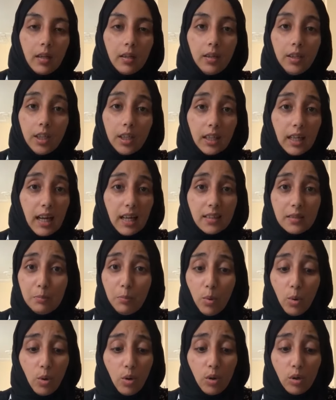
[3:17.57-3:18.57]
You can add
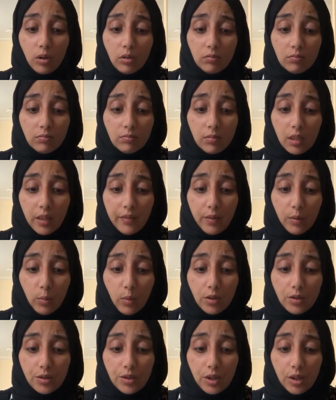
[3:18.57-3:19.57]
more if you
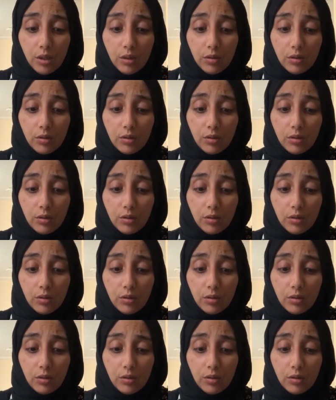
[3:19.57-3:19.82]
want to.